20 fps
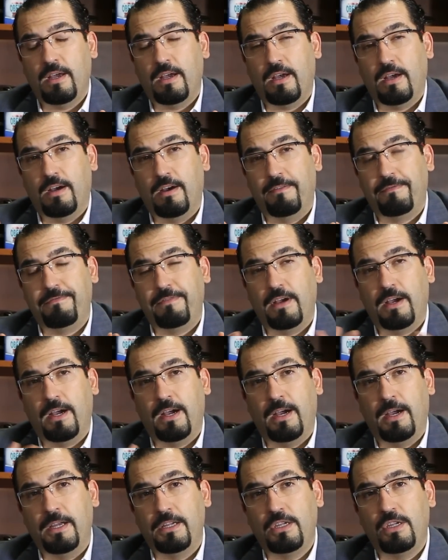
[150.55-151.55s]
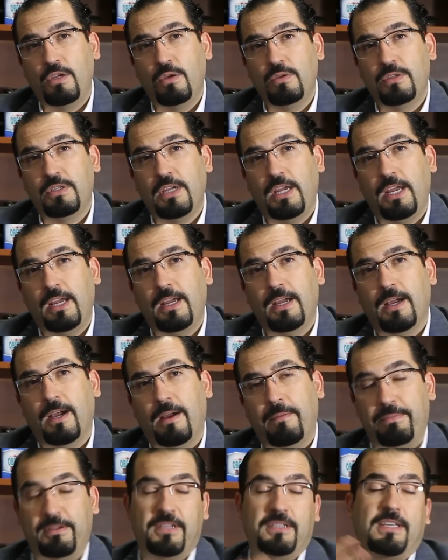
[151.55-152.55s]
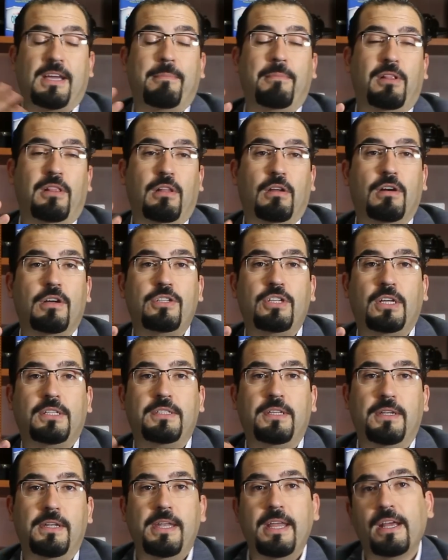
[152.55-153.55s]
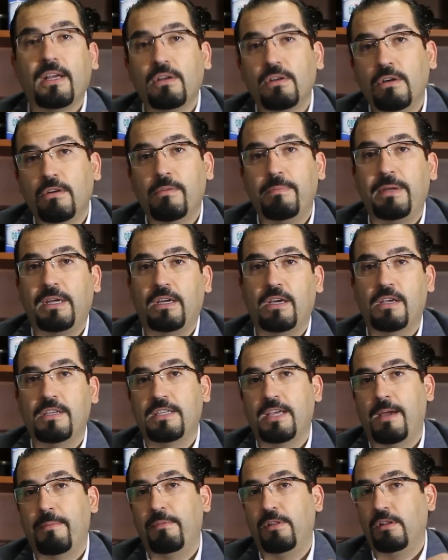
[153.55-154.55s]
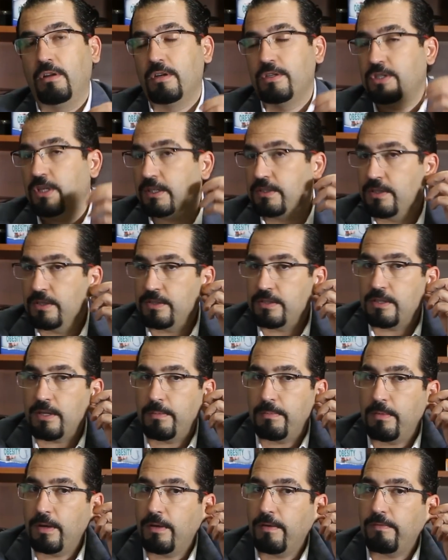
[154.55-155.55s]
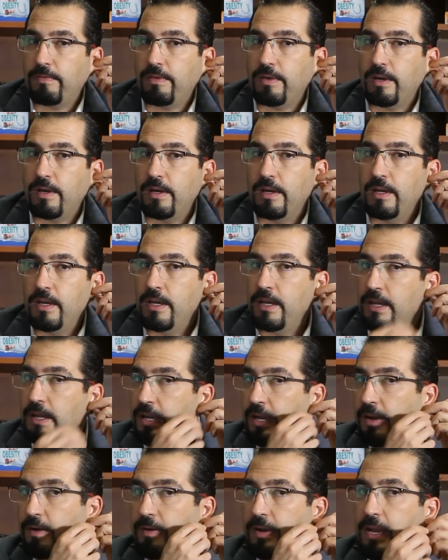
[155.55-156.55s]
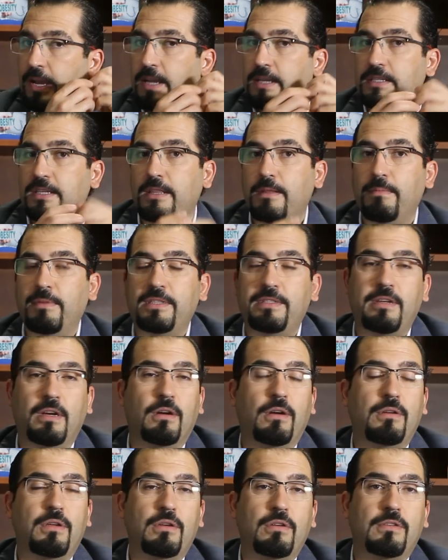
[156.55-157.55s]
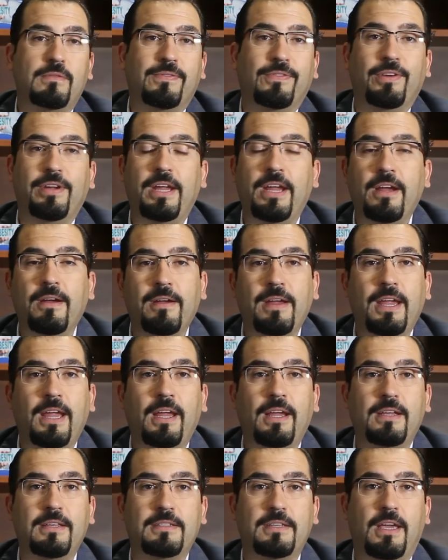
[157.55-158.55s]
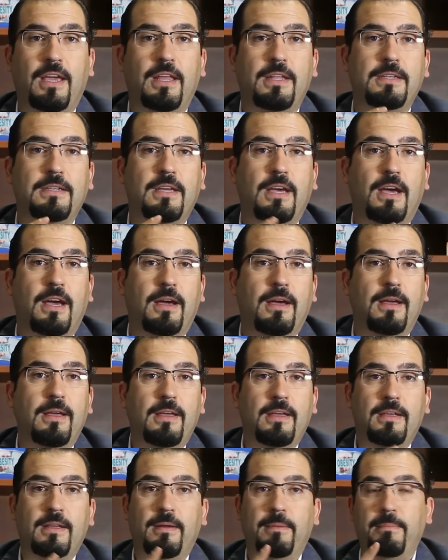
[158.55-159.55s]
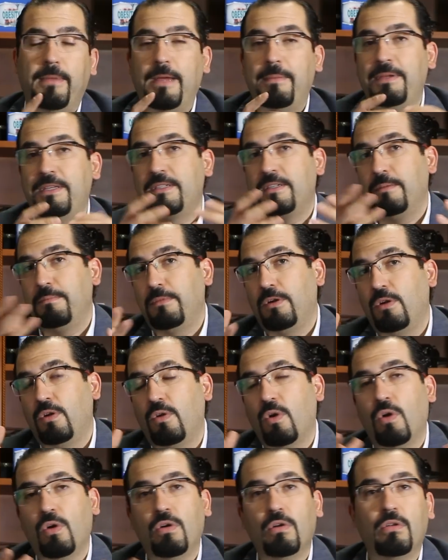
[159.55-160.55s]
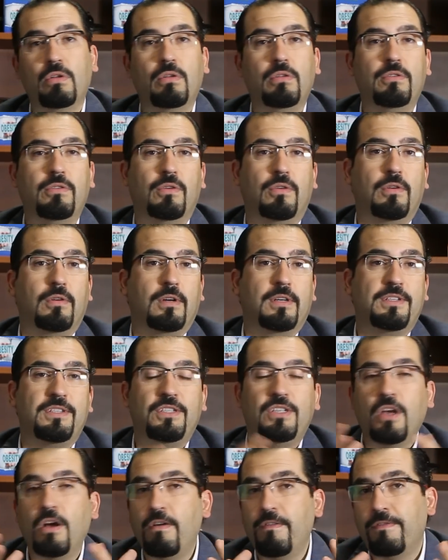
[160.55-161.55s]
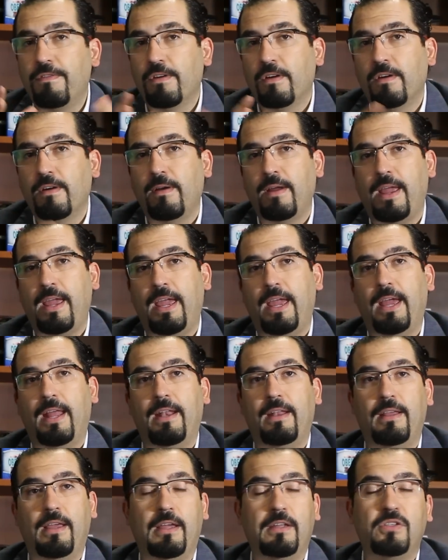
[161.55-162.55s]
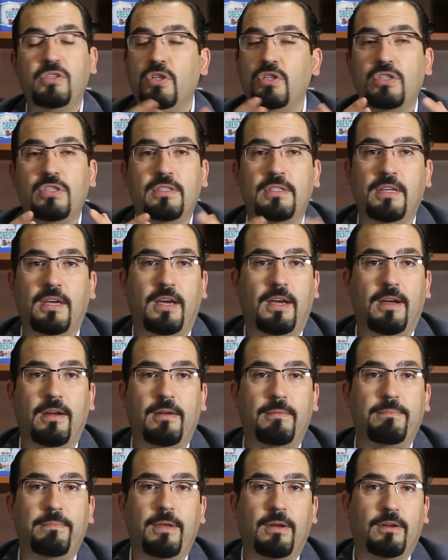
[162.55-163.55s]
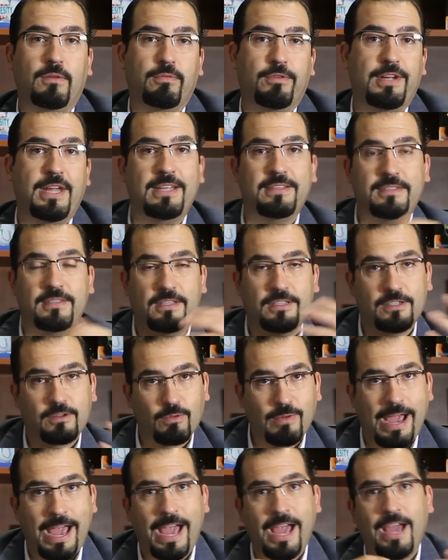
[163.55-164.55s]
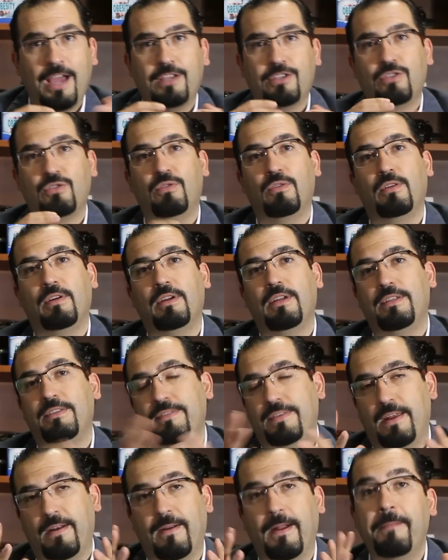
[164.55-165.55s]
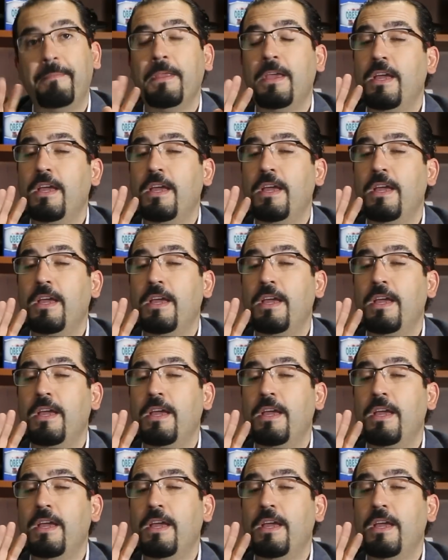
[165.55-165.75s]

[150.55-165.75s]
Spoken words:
of using, because I'm allergic to nickel, because I'm allergic to some of the earrings and the material used for earrings, and maybe some gold or silver, and it just creates this rash or etc.